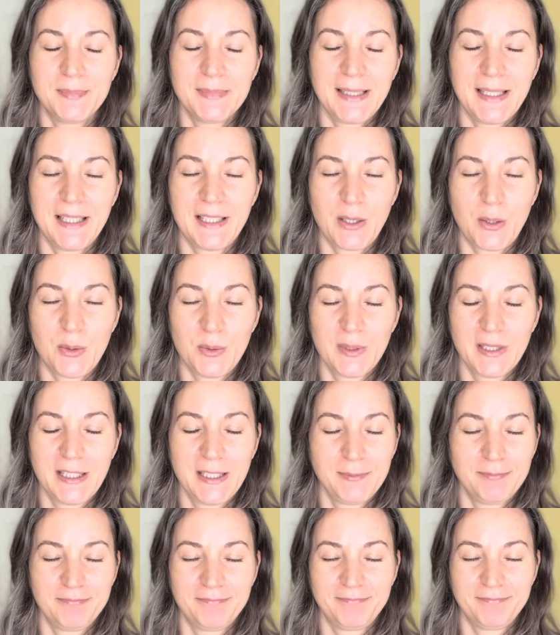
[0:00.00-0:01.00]
it
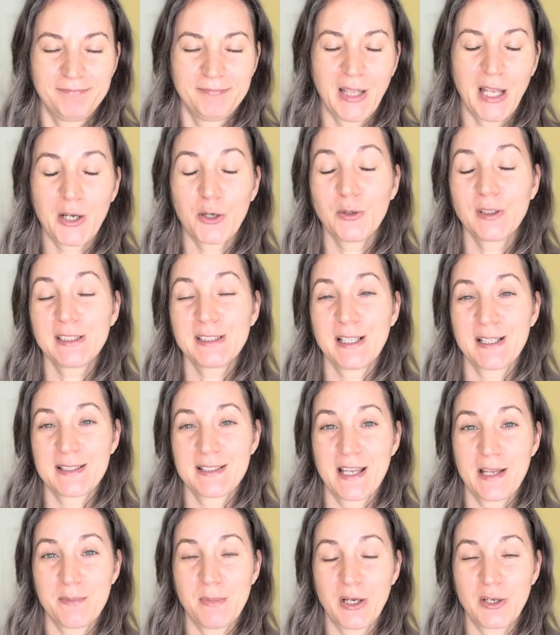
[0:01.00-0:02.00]
only does
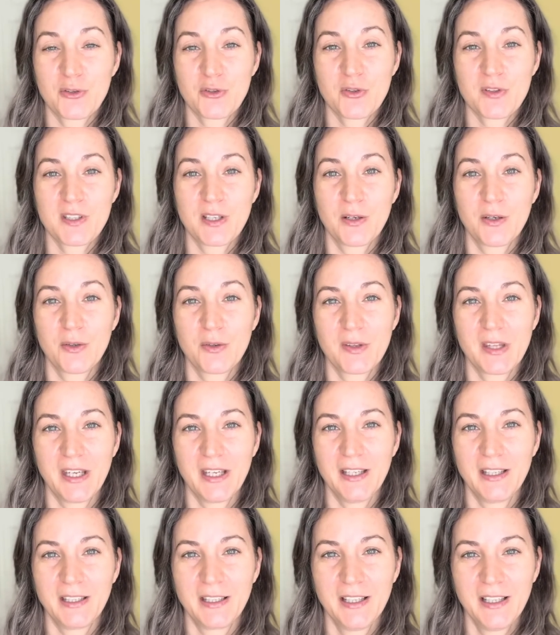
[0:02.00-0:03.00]
that much. So
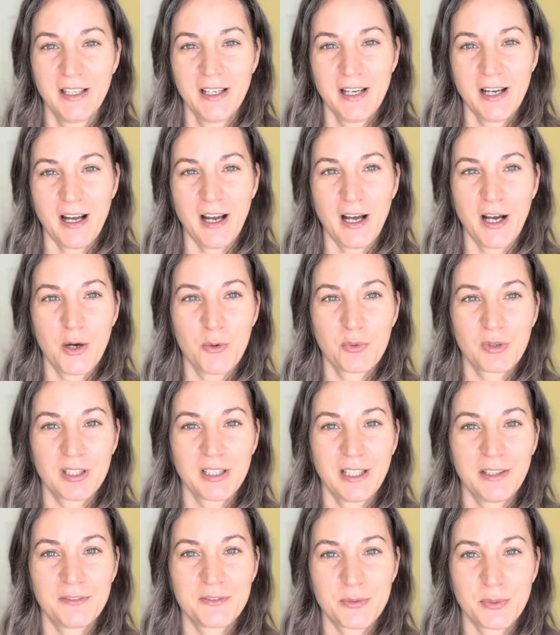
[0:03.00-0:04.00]
then we're
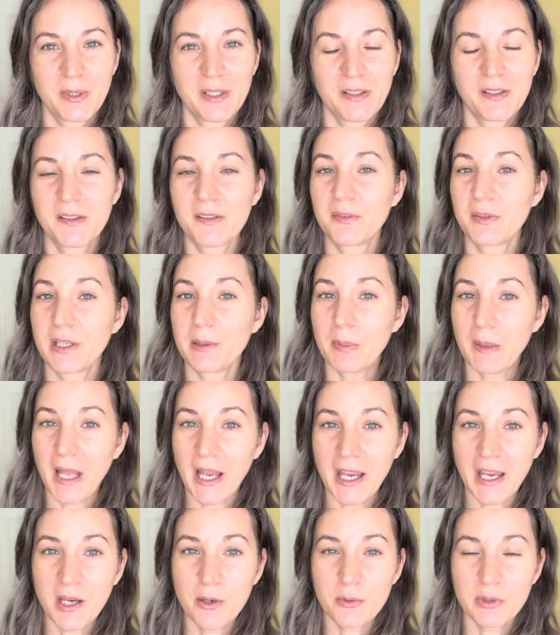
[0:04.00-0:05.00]
left with
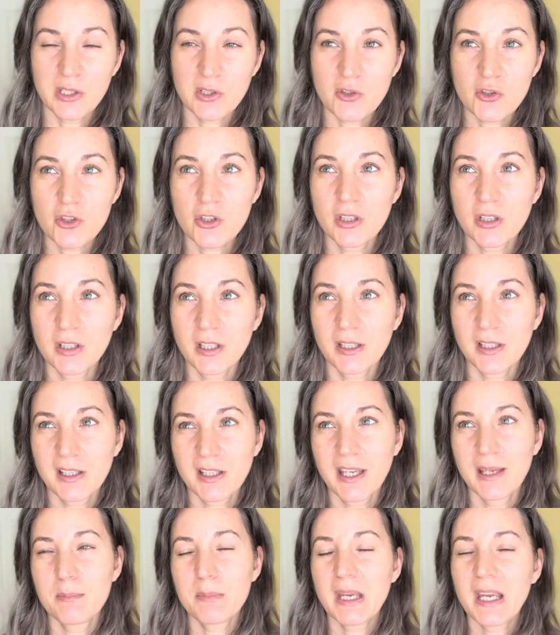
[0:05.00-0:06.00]
reapplying, which
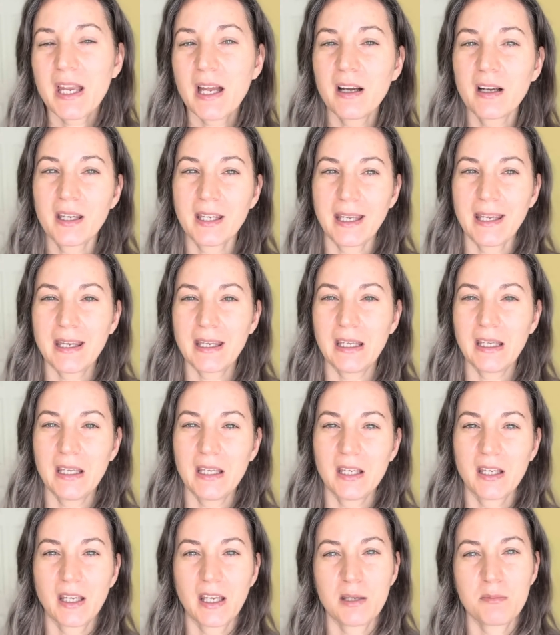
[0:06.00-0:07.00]
can be cakey,
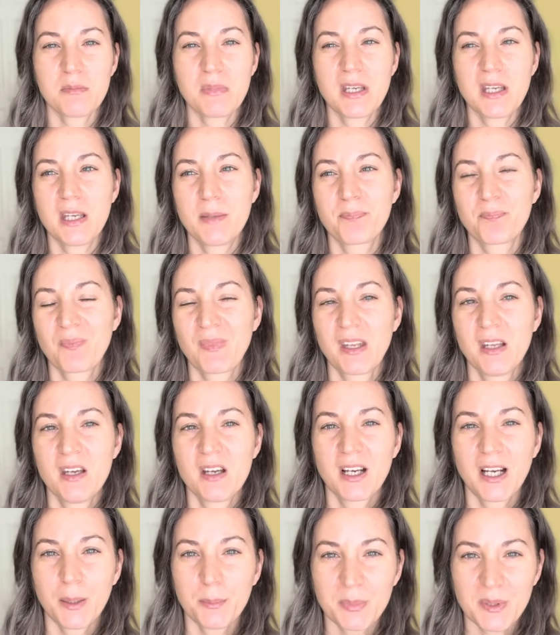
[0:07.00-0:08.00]
it can be
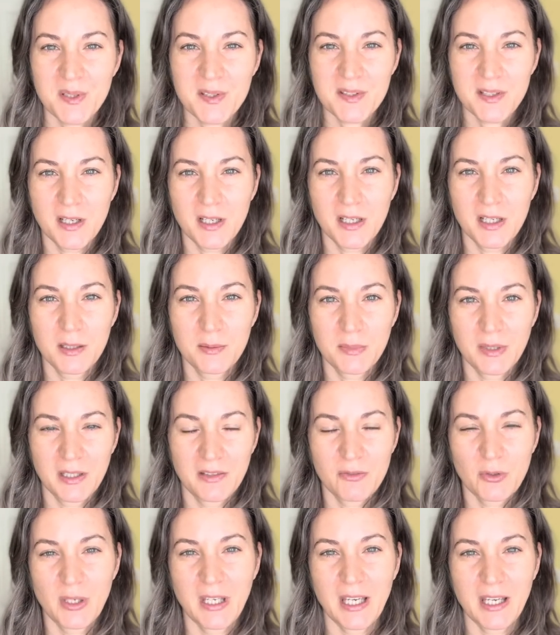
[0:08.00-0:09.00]
cumbersome if
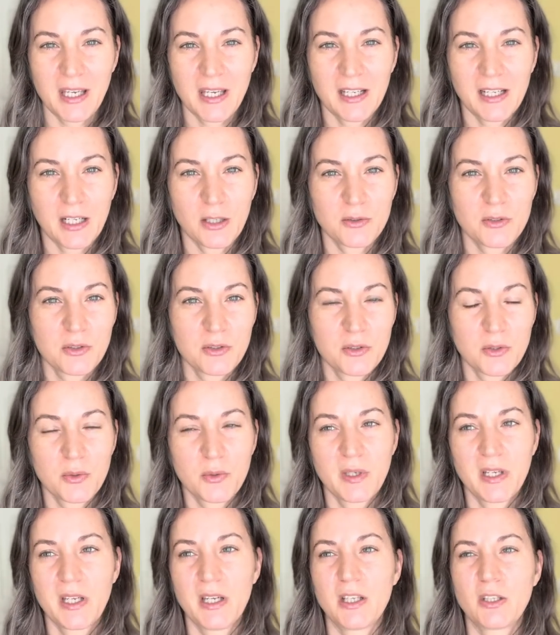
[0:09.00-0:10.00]
you can't get out to do
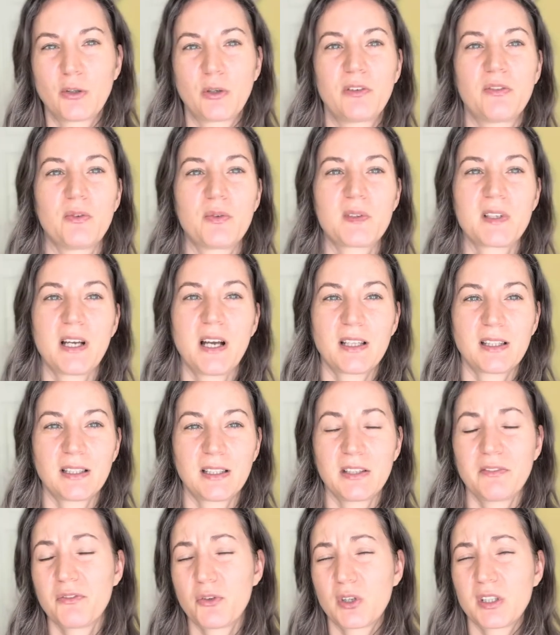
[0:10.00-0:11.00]
it, or if
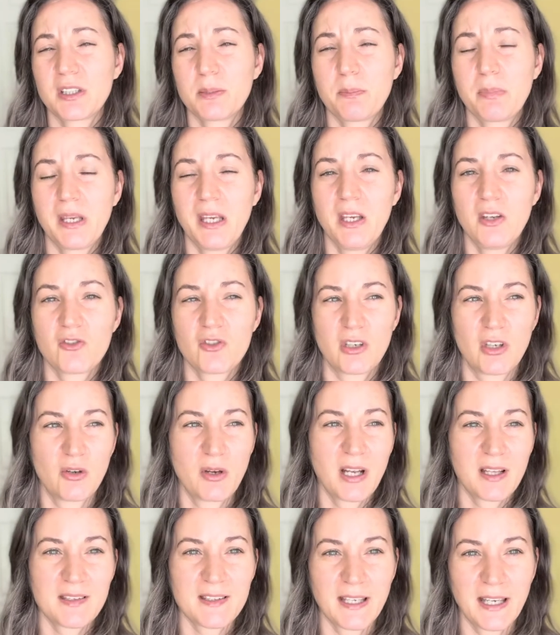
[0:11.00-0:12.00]
you're at the beach and you
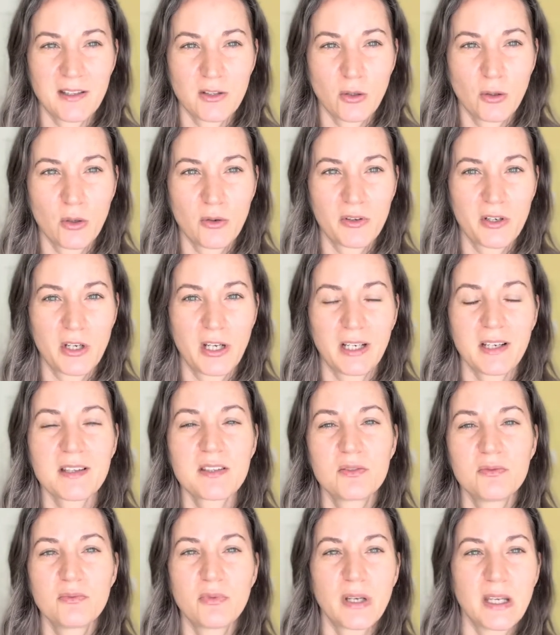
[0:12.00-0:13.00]
got sand all over, you gotta
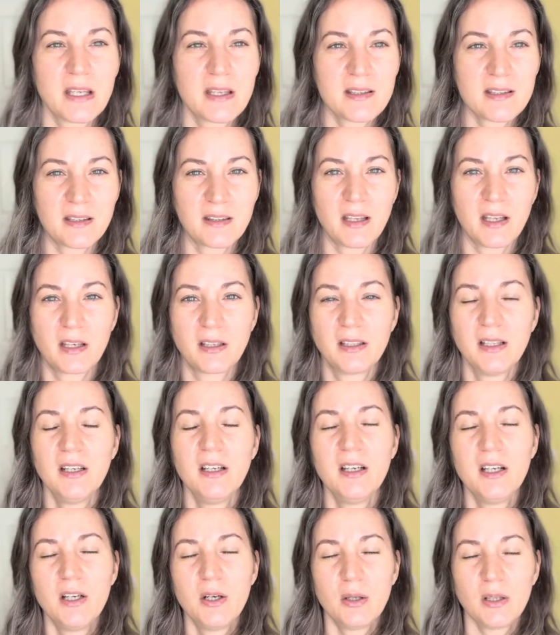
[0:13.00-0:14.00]
rinse and then
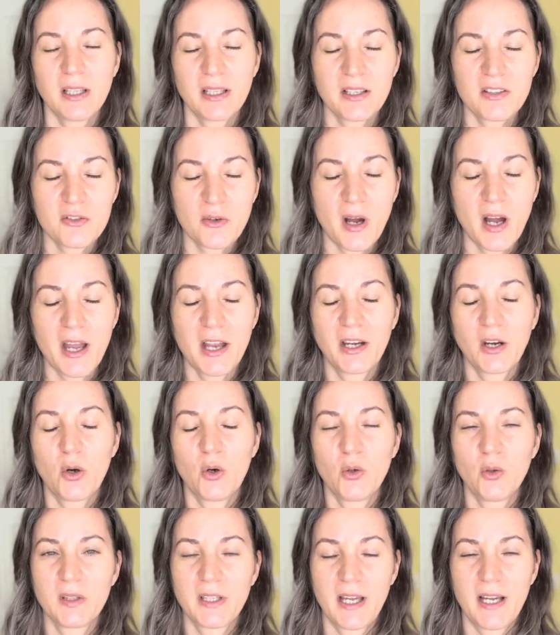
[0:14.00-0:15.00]
let it dry and
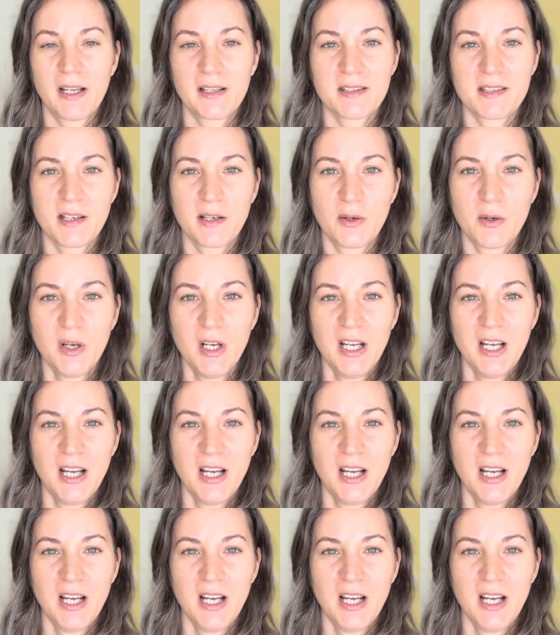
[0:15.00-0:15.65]
all that. So